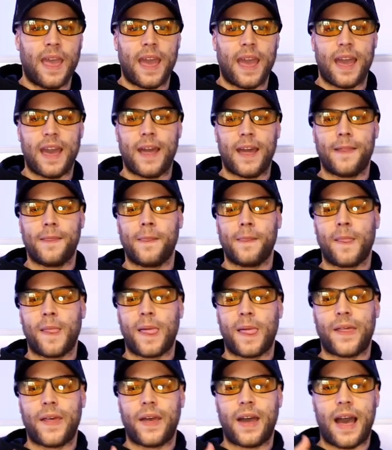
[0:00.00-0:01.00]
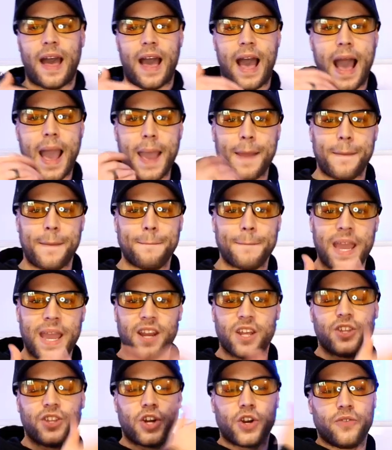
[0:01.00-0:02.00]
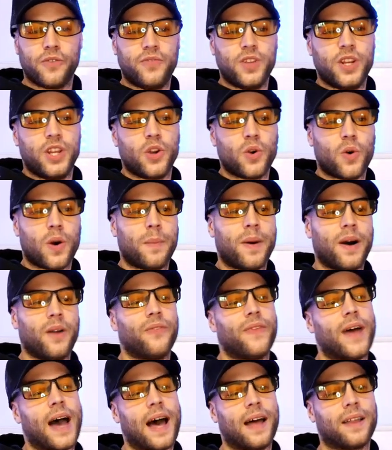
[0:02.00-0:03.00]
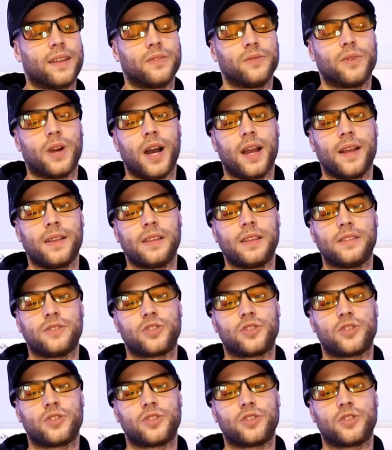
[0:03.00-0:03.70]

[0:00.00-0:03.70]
And I made another video about that, right?